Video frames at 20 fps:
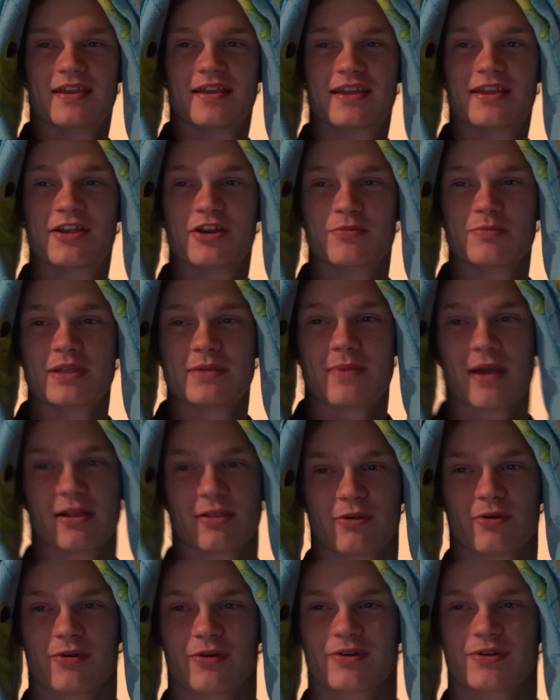Hear me, my
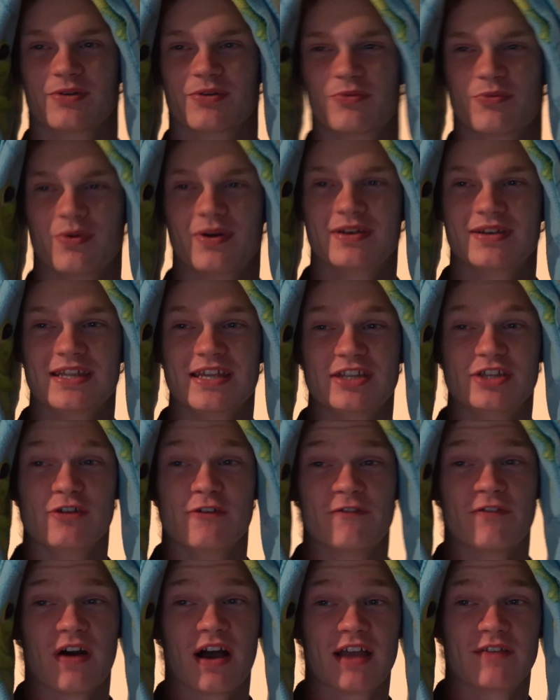lord, what need you
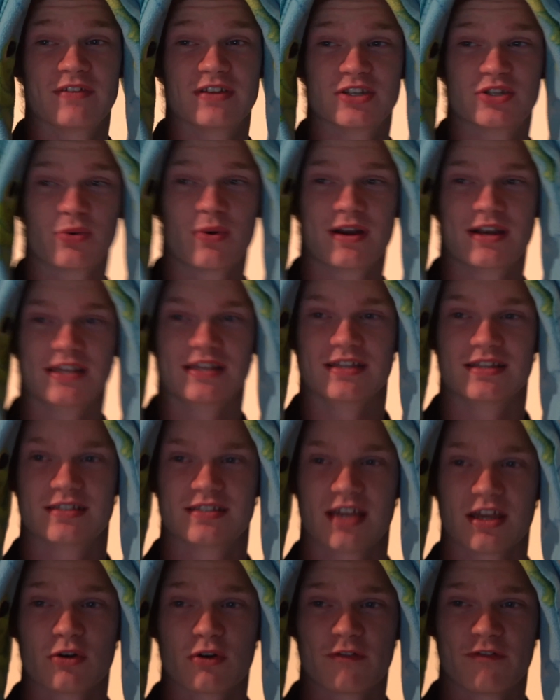five and twenty,
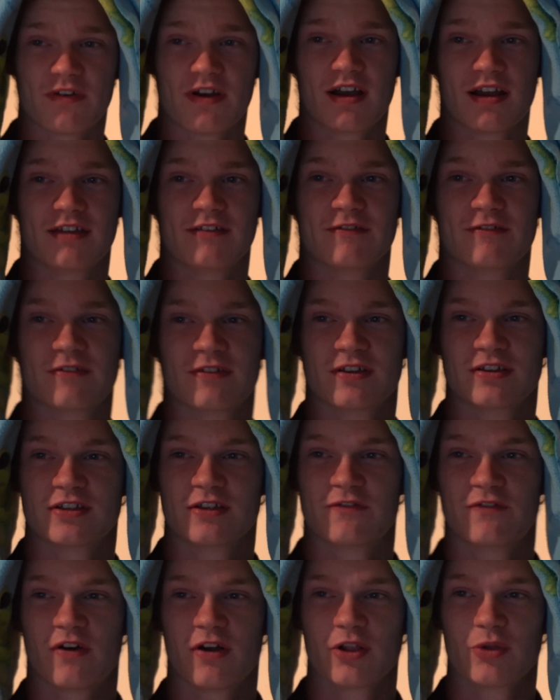ten or five, to
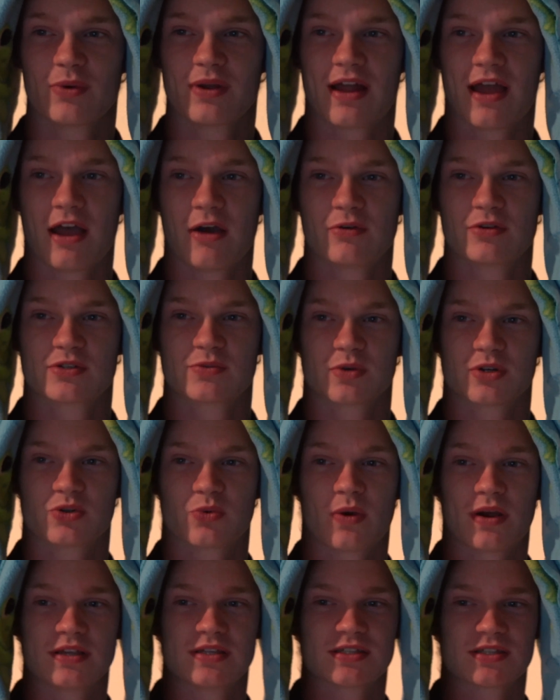follow in a house where
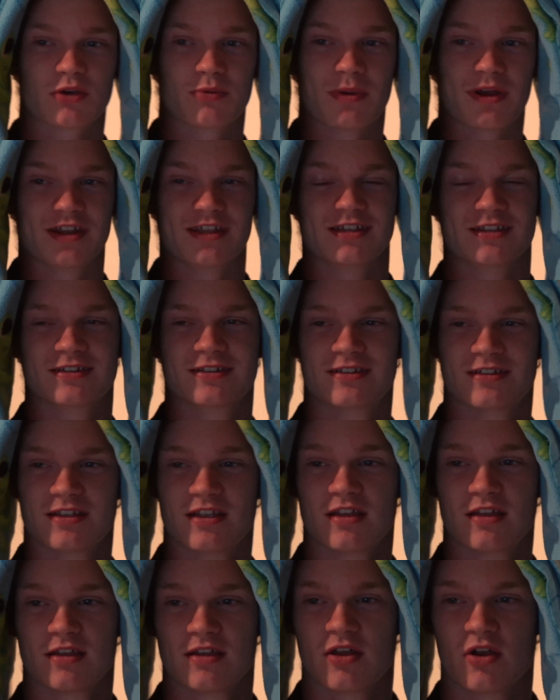twice so many?
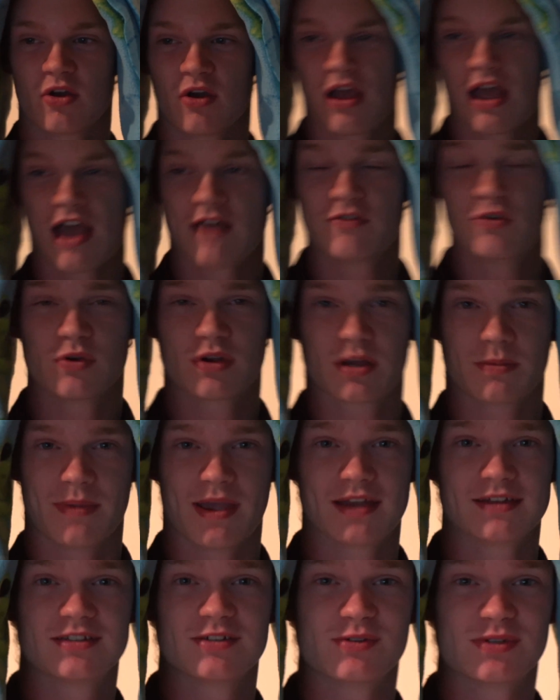Have you a
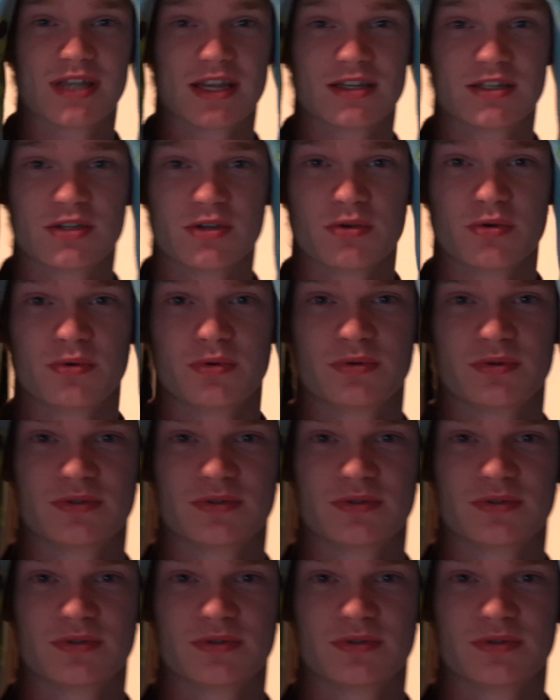command to attend to?